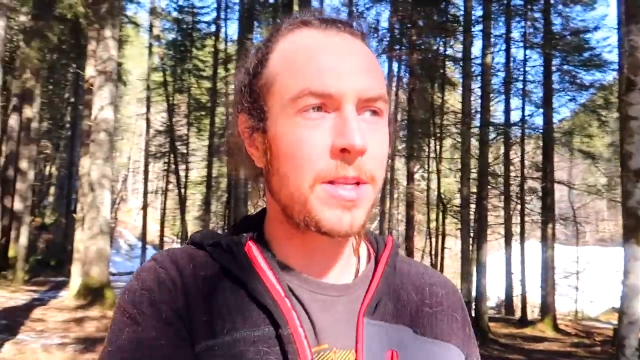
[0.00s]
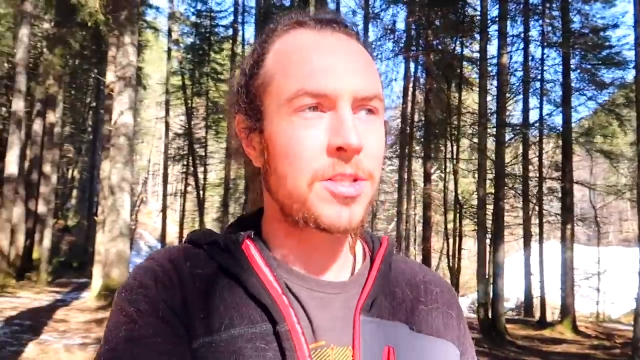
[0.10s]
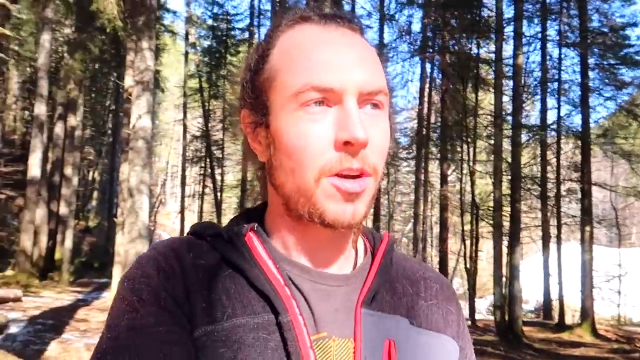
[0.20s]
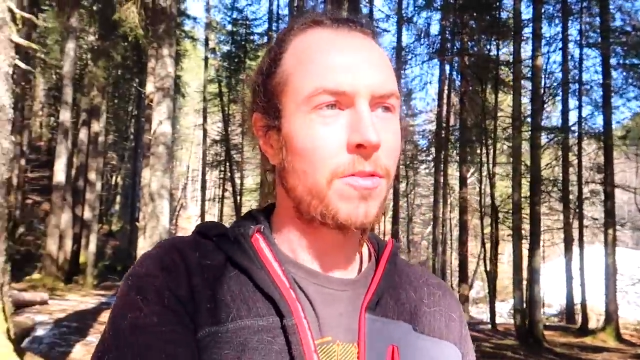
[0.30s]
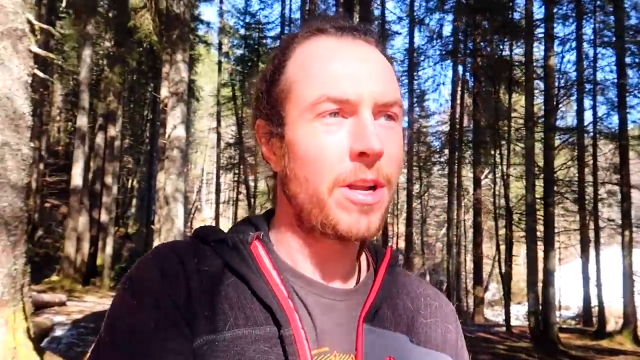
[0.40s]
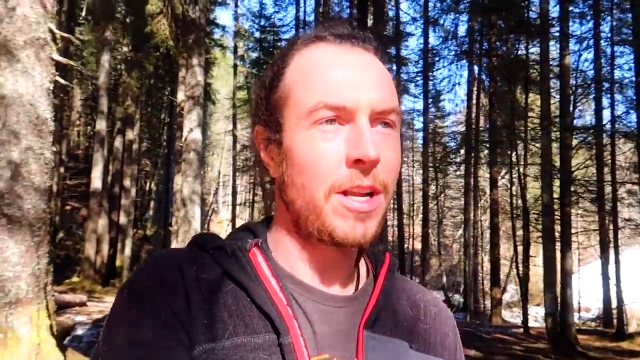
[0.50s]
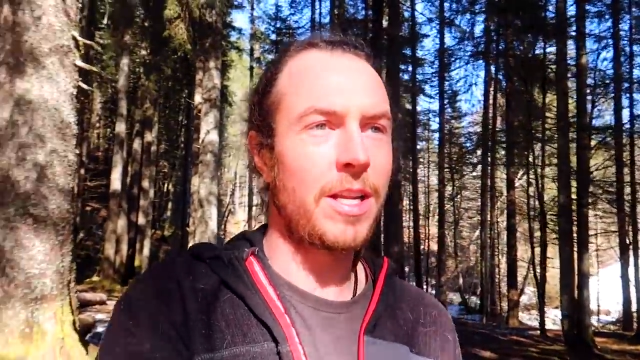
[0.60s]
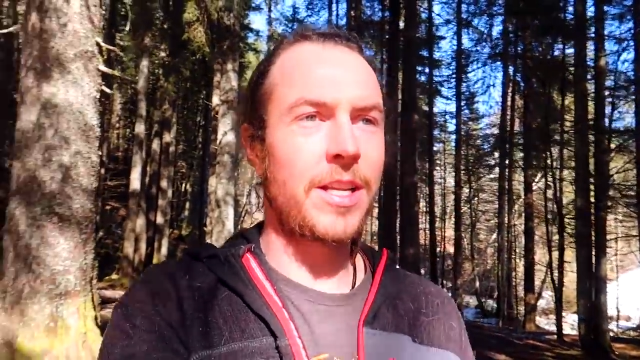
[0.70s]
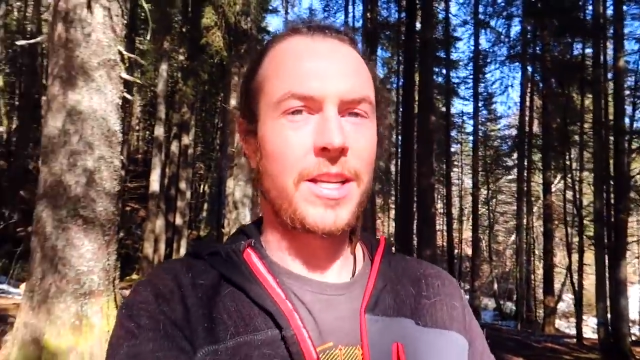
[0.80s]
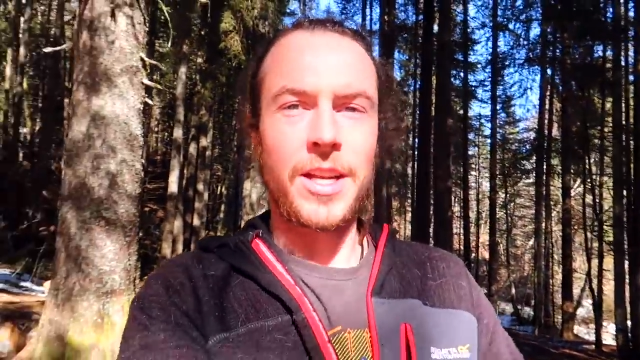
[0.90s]
it's not
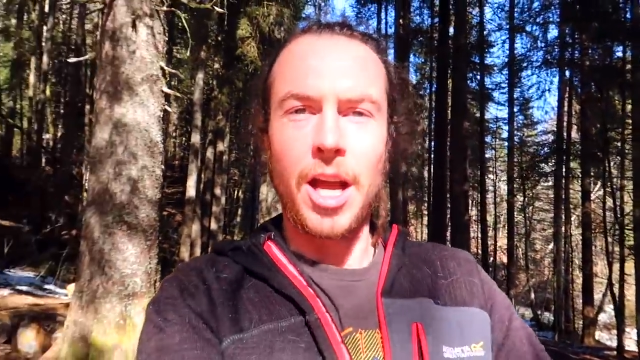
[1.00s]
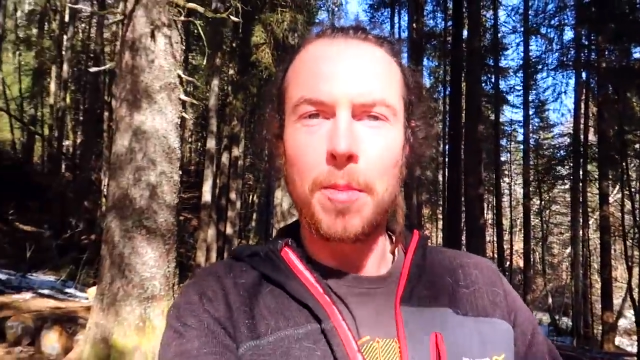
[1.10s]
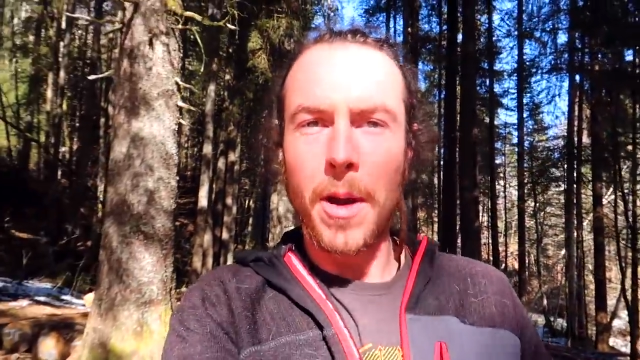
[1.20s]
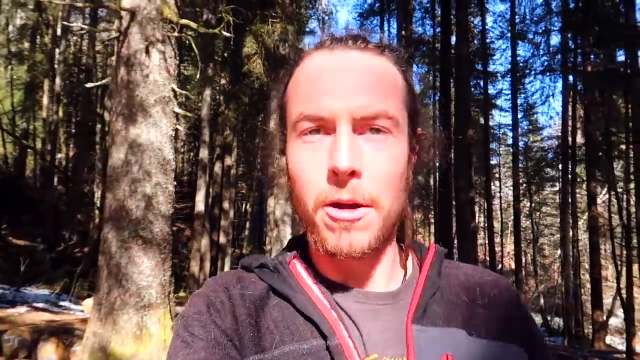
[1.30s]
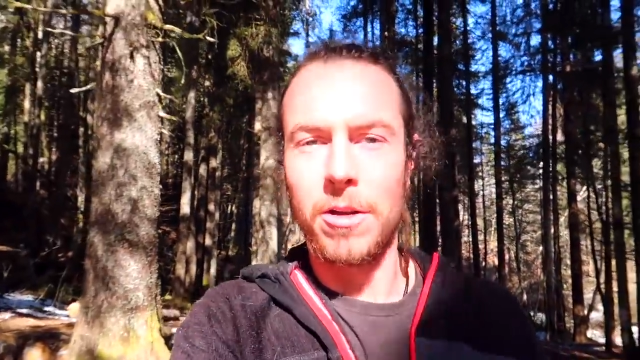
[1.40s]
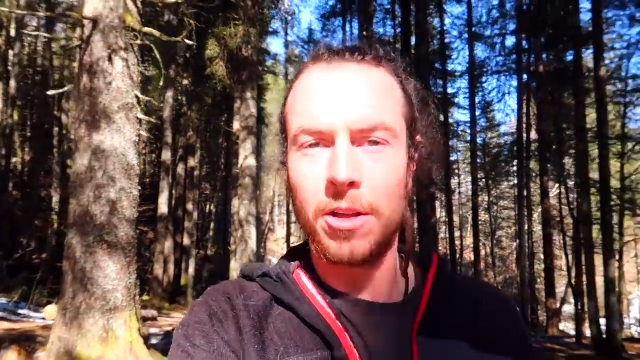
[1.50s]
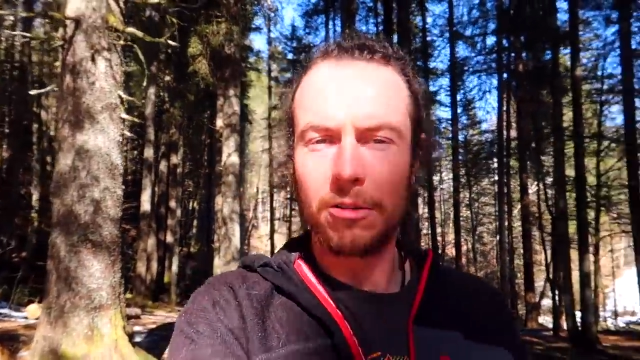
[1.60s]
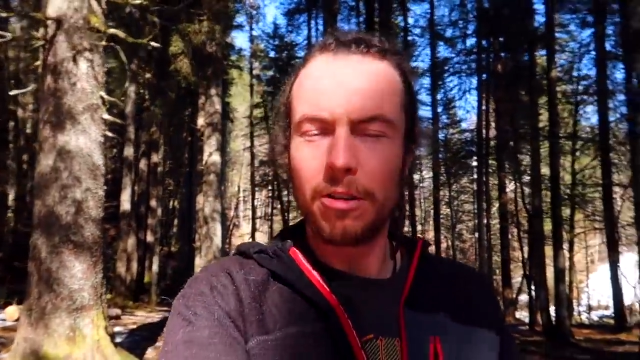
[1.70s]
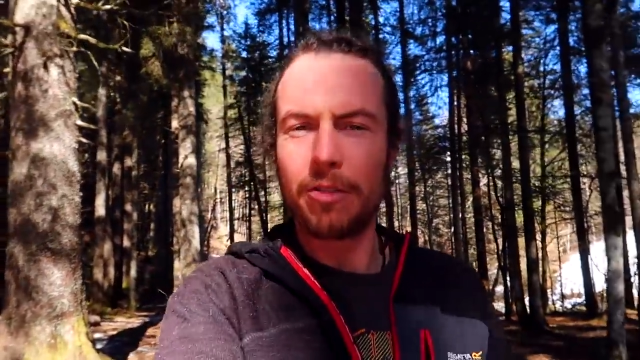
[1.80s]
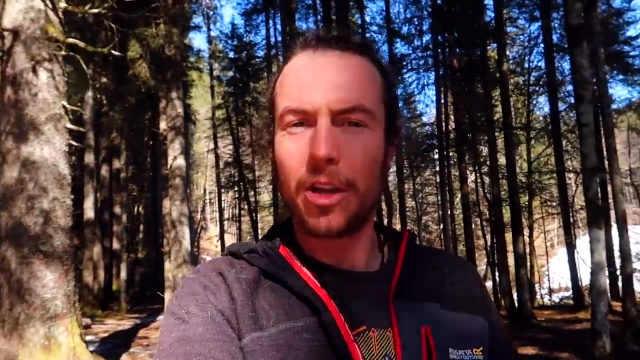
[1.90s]
really about
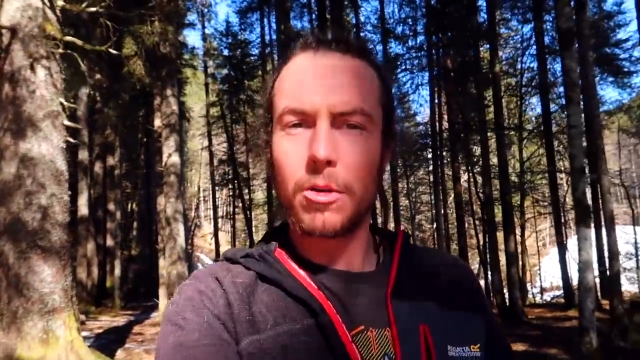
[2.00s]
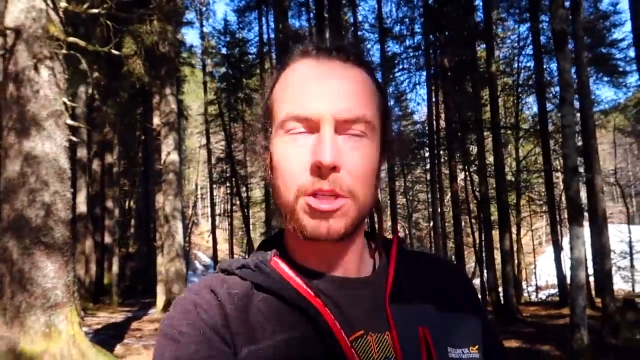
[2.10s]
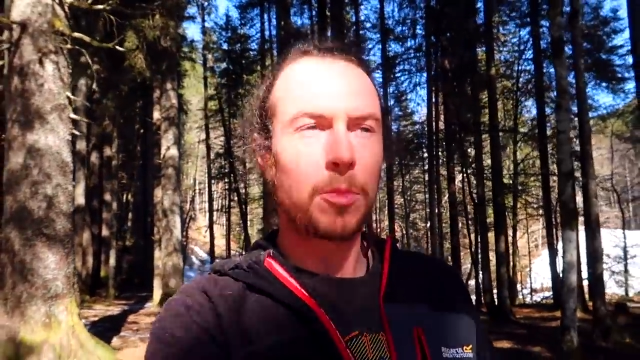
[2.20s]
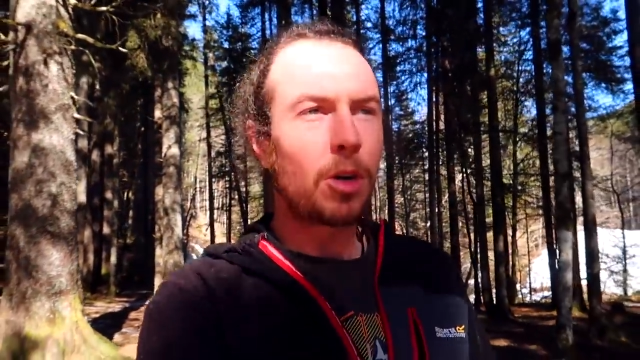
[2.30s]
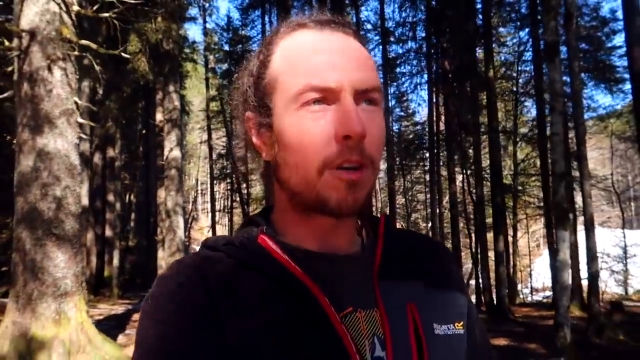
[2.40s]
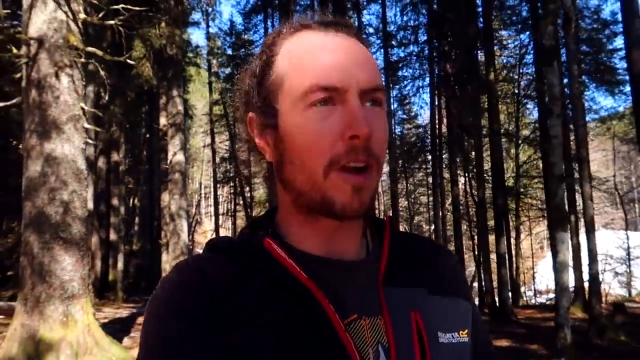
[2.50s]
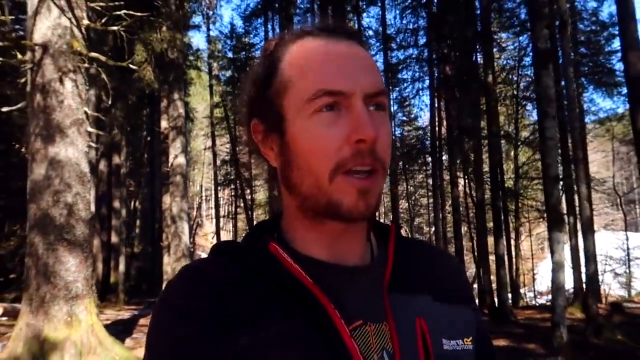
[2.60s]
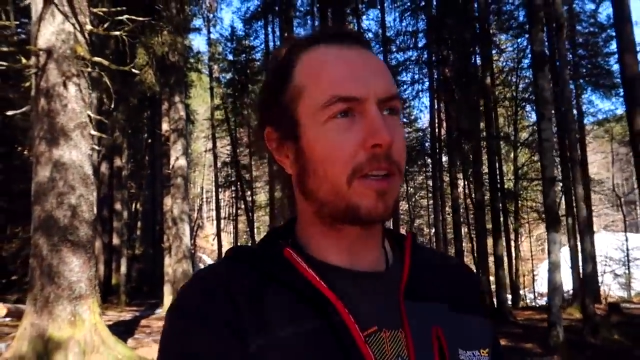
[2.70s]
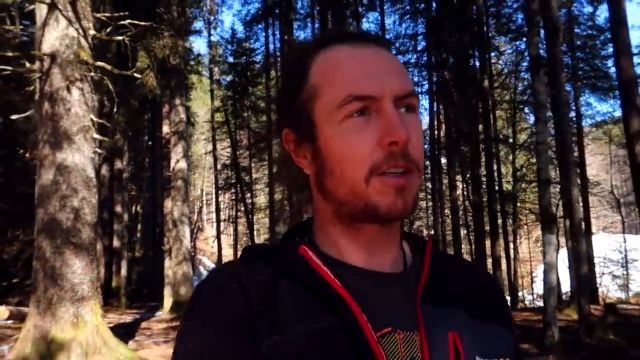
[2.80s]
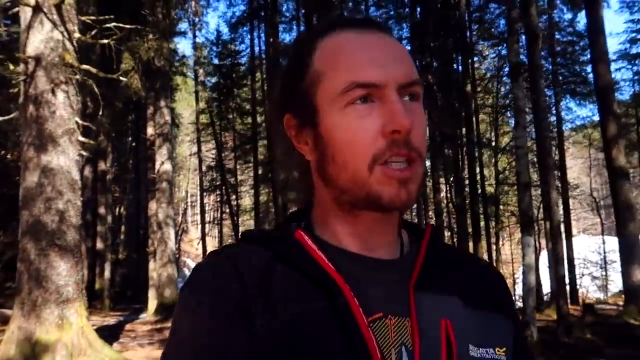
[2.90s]
a review, it's more of
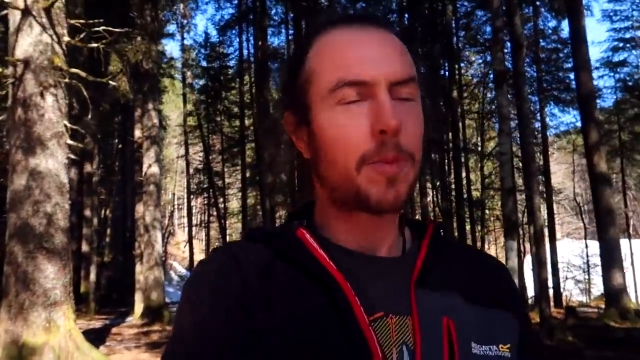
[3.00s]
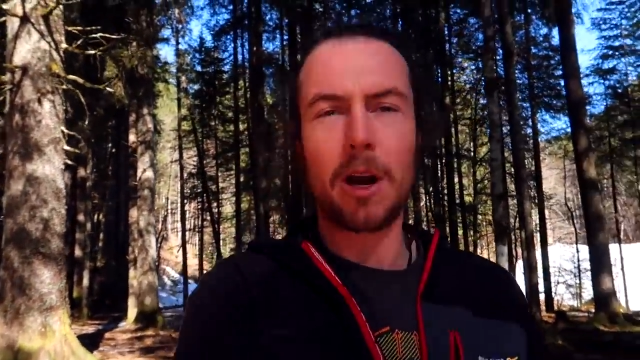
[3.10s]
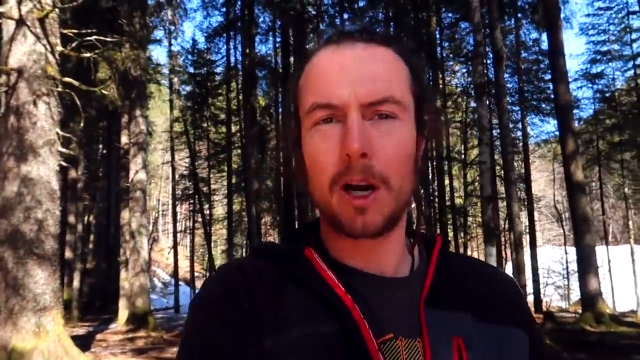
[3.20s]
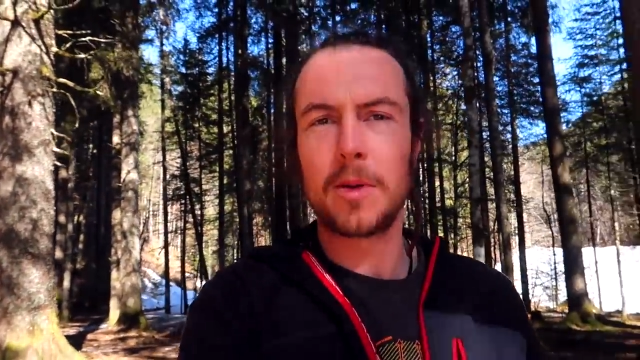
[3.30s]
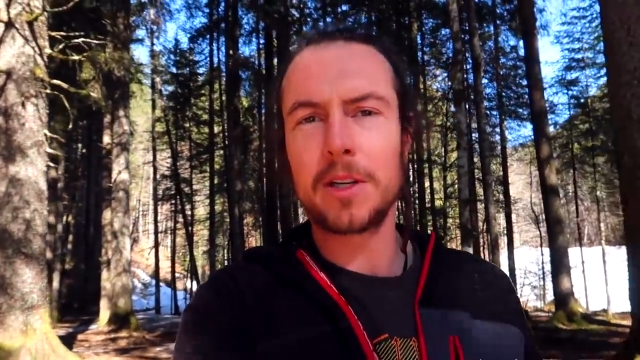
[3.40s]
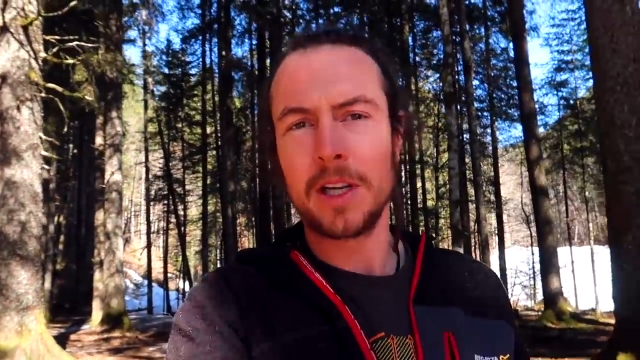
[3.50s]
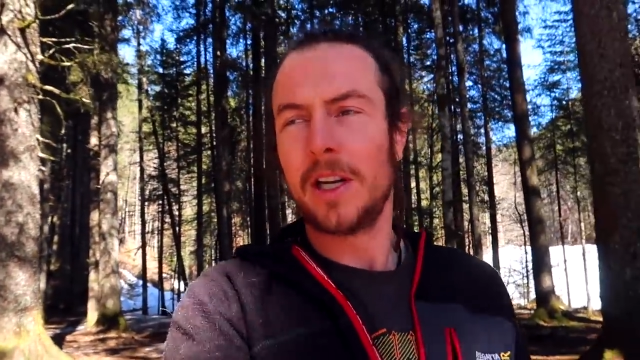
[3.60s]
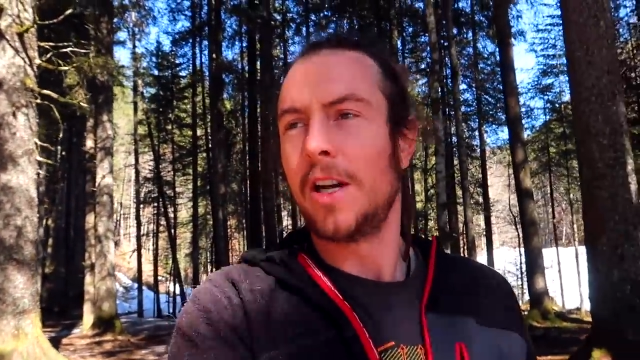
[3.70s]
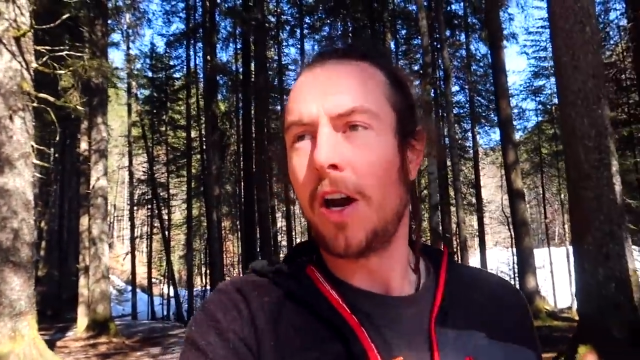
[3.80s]
like an experiment